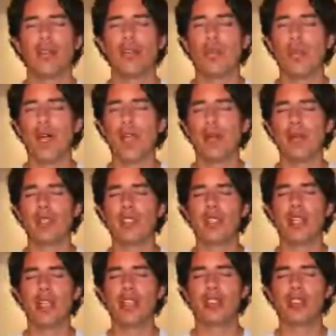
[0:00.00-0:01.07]
or my
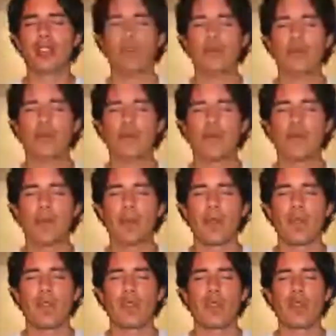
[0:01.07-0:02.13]
imagination,
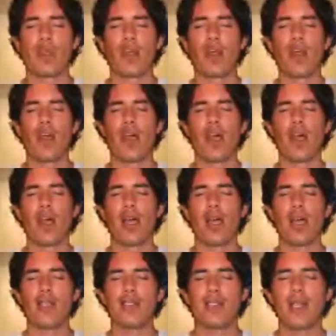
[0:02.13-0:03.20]

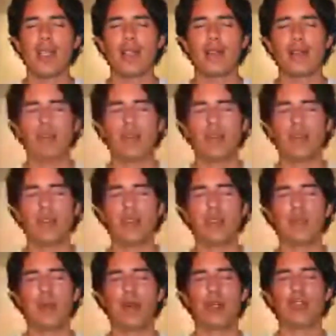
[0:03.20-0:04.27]
I take this
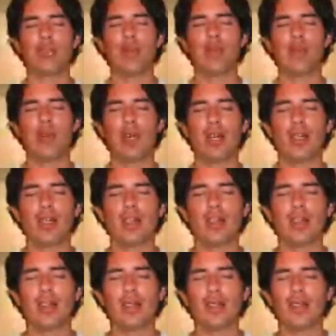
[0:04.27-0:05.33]
part of my body,
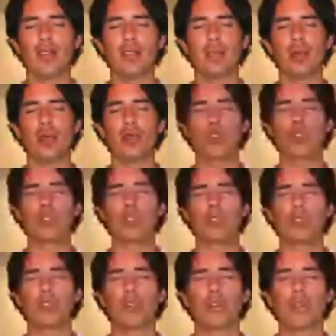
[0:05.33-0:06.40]
this
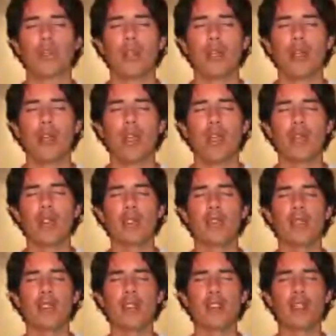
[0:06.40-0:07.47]
emotion, and this
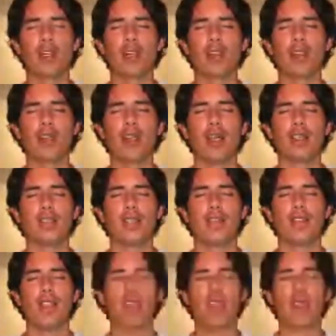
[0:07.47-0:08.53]
idea, as
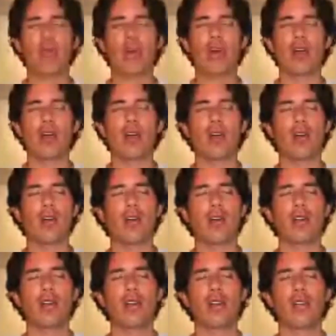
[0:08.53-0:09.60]
if they were
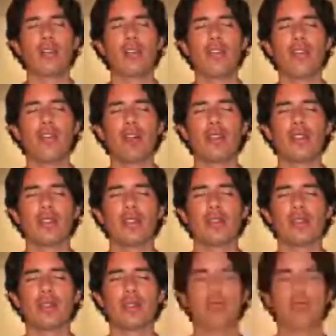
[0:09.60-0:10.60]
spheres.